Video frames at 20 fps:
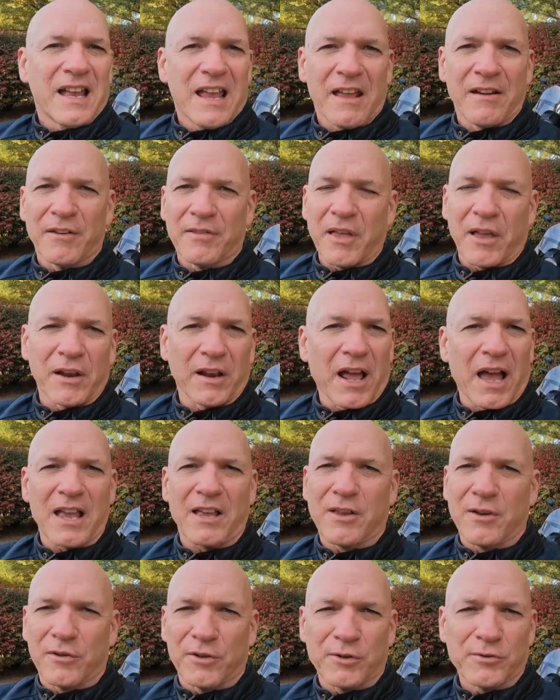Even if they
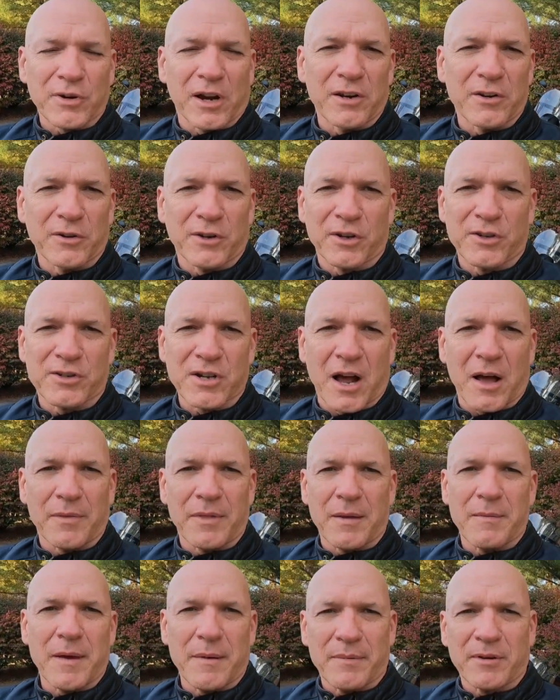like you and they're trying to do a good job,
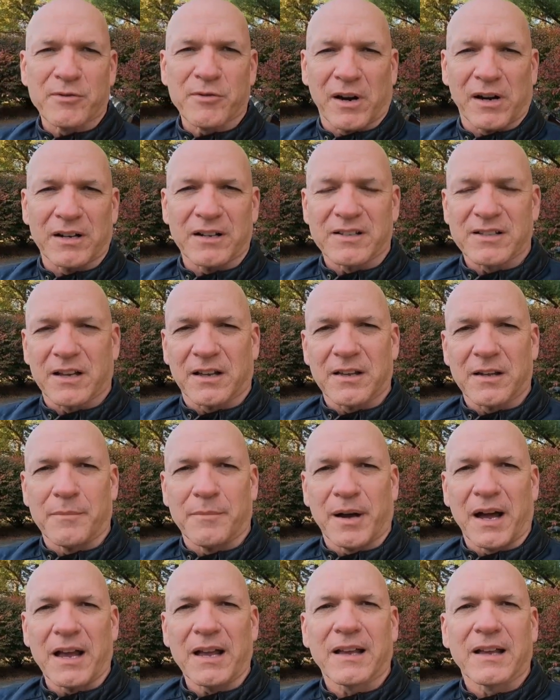they may be trying to sell you a
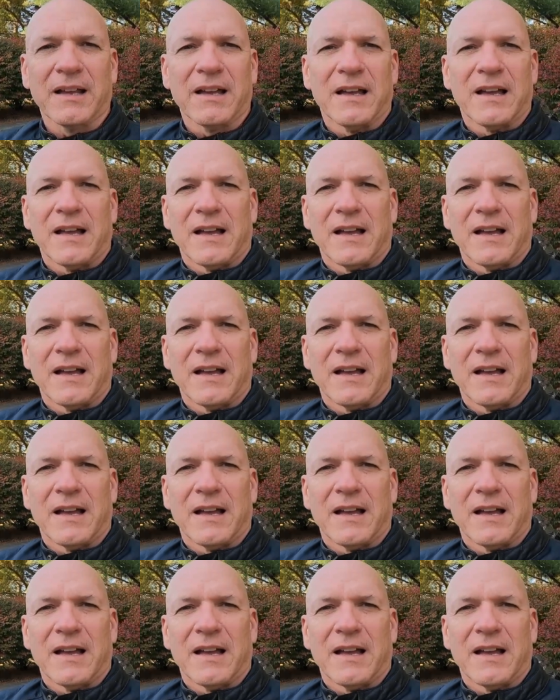bike.